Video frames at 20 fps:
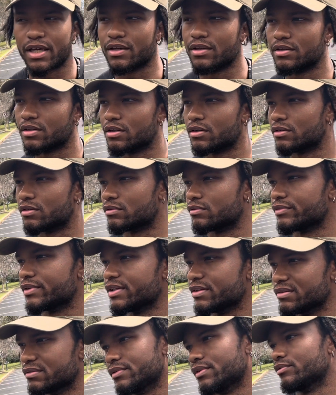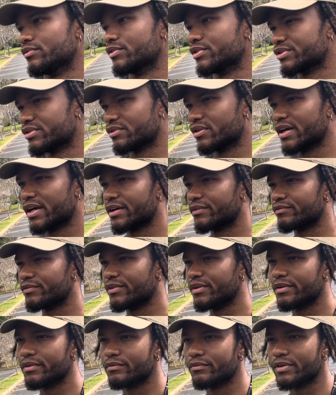you know, we, we went through that and
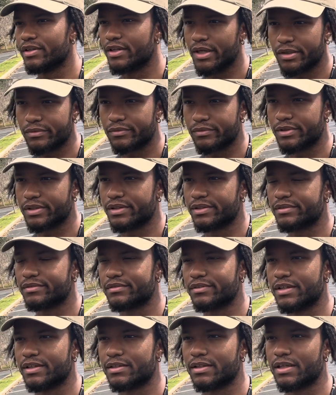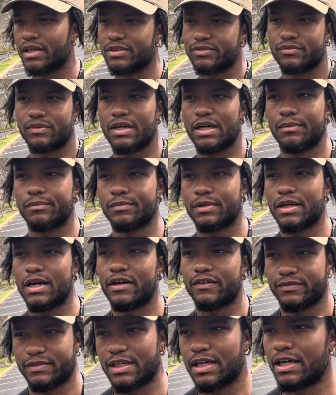we, we dealt with it. And that's why I'm,
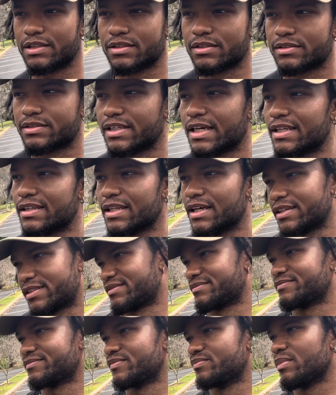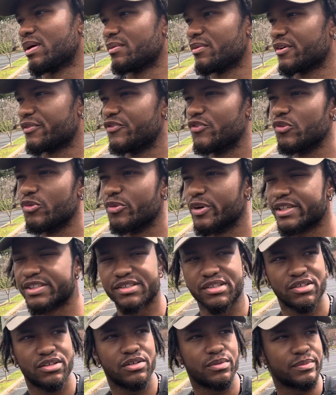I've, i looked at like maybe a few weeks
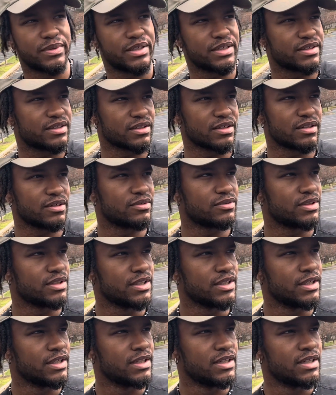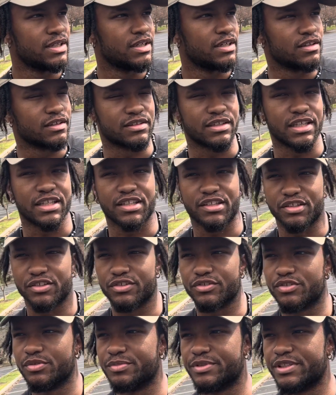ago, a month ago, looked at the
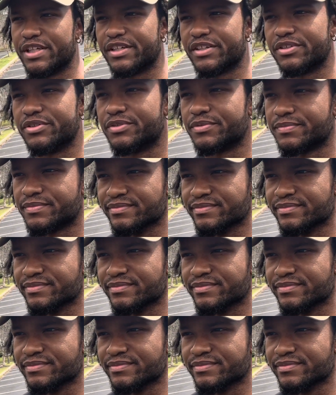YouTube channel,